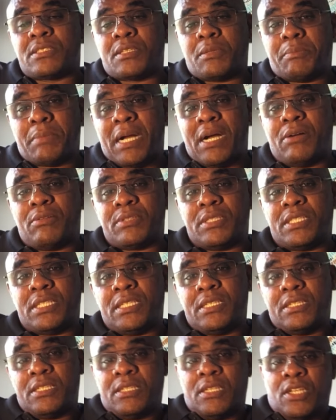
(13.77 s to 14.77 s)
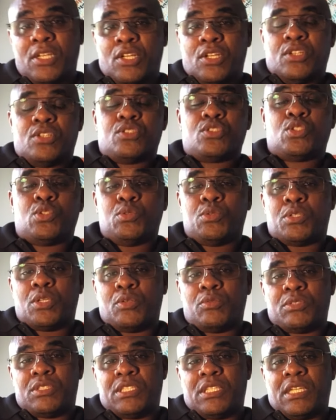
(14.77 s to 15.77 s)
about the
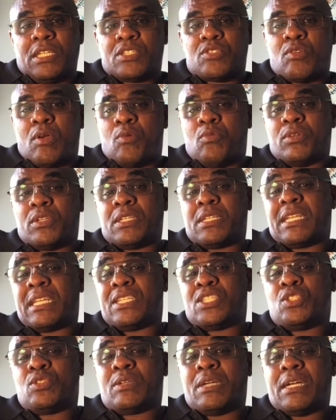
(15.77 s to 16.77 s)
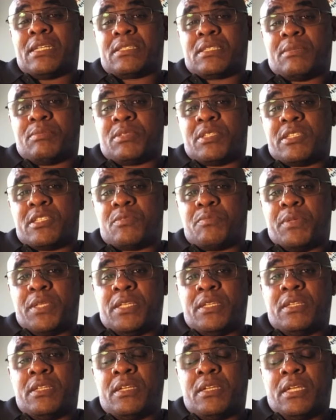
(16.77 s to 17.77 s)
two-tone GS, so I wanted to get you guys up to
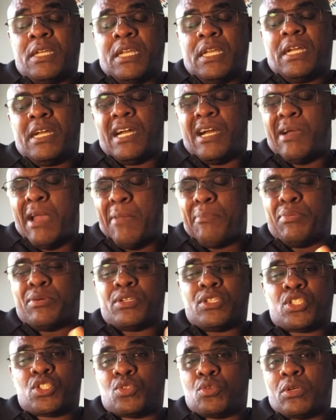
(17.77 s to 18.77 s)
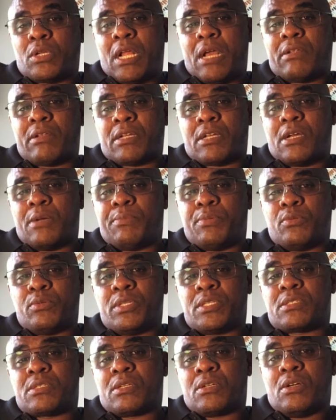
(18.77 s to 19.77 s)
speed. I put a short out a couple
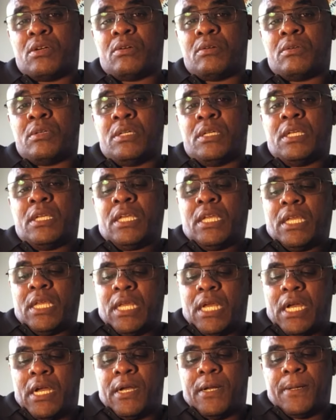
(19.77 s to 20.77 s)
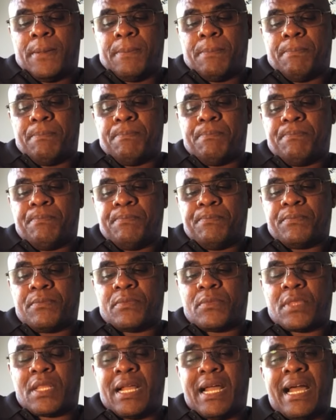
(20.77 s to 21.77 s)
weeks ago
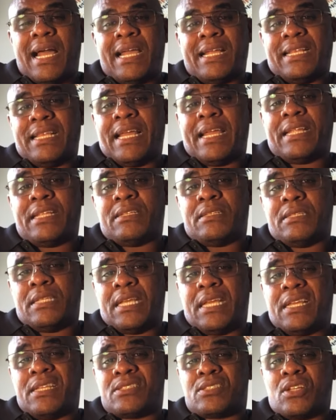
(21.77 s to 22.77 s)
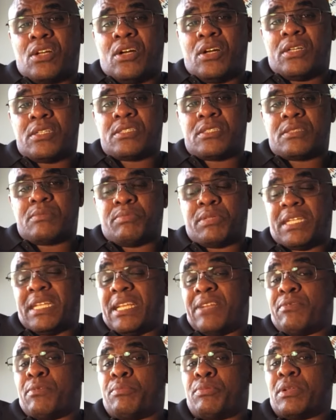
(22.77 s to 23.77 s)
highlighting the exhaust, but I
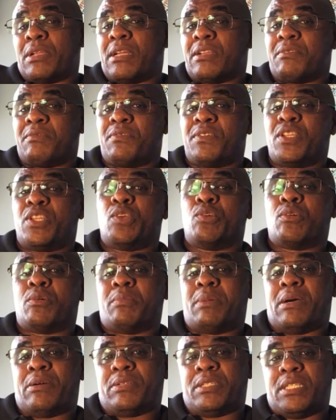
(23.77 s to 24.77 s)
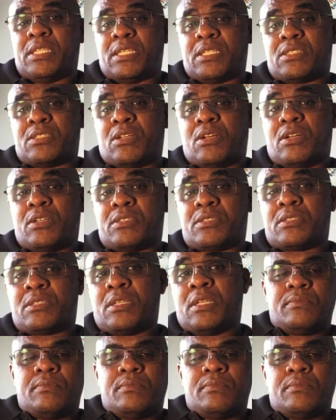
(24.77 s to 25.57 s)
never put out a video about the exhaust.